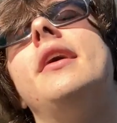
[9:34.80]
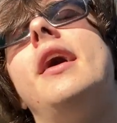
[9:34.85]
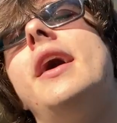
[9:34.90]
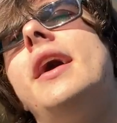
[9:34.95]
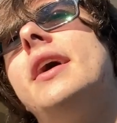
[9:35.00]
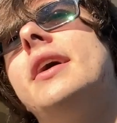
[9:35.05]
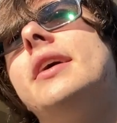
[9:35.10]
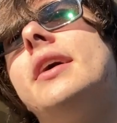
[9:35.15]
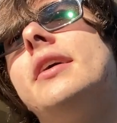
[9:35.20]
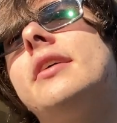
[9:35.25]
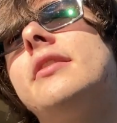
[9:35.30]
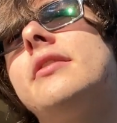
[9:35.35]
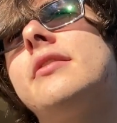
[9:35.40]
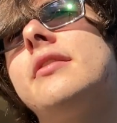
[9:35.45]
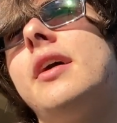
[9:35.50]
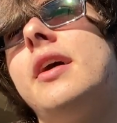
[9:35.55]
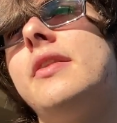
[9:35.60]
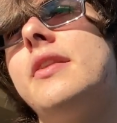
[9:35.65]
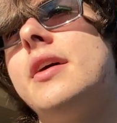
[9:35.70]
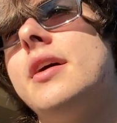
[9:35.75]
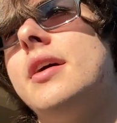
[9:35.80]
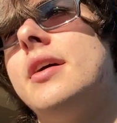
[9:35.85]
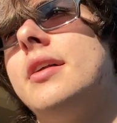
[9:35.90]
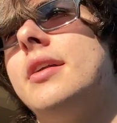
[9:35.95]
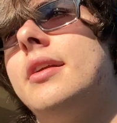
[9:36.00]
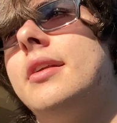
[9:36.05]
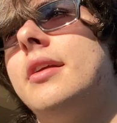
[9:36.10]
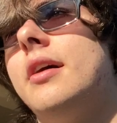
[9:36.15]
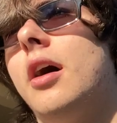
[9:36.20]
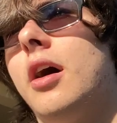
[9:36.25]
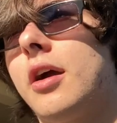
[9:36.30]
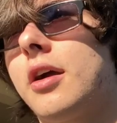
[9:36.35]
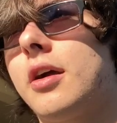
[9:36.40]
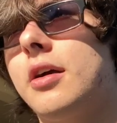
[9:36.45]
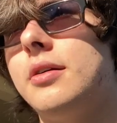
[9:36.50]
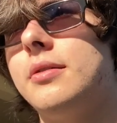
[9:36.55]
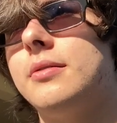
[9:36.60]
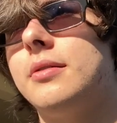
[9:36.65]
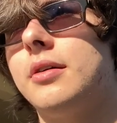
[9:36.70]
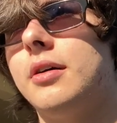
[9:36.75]
8 eggs, and then
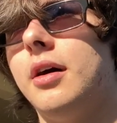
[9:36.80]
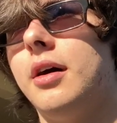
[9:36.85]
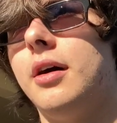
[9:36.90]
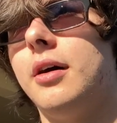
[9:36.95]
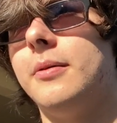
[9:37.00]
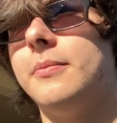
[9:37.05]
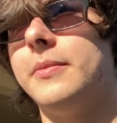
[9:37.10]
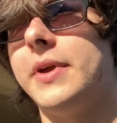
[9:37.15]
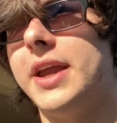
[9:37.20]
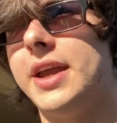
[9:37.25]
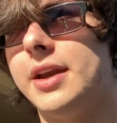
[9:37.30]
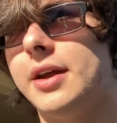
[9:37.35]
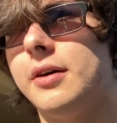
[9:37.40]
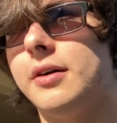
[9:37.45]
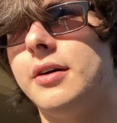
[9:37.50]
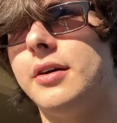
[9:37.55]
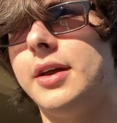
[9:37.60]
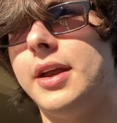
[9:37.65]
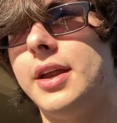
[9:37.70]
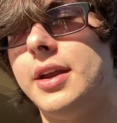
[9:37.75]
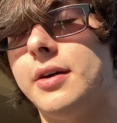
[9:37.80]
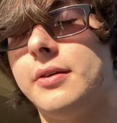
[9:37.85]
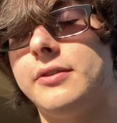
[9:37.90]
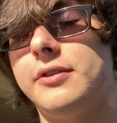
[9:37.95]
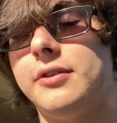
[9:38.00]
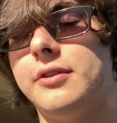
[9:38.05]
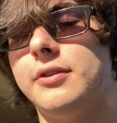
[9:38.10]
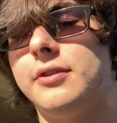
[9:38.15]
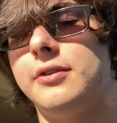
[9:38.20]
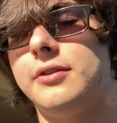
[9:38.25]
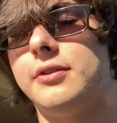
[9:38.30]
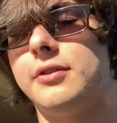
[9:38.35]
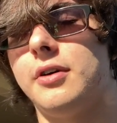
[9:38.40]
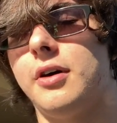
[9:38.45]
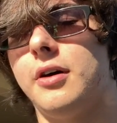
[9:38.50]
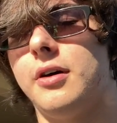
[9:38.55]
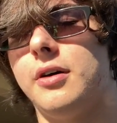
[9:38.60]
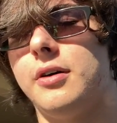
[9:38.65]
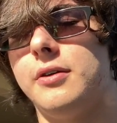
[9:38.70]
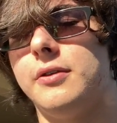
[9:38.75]
8 ounces
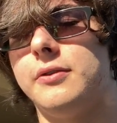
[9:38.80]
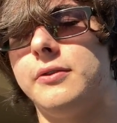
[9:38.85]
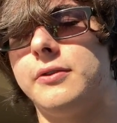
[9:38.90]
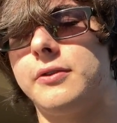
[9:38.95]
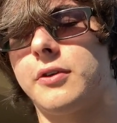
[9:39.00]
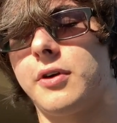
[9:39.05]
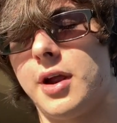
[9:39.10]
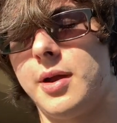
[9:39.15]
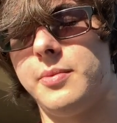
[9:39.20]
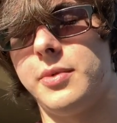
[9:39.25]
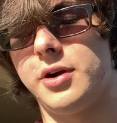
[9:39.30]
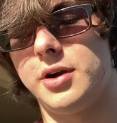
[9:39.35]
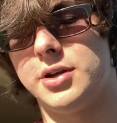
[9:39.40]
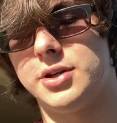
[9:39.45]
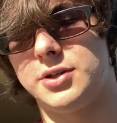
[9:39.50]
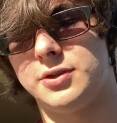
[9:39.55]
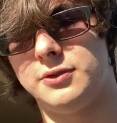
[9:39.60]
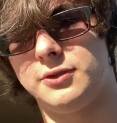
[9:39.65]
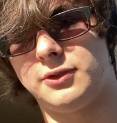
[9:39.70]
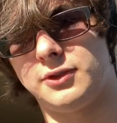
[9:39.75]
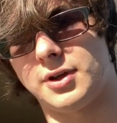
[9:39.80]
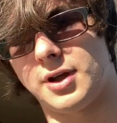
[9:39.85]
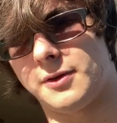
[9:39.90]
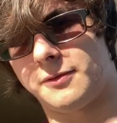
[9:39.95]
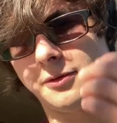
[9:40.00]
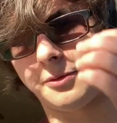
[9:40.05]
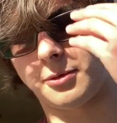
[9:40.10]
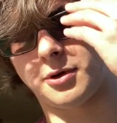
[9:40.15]
of cranberry juice, not from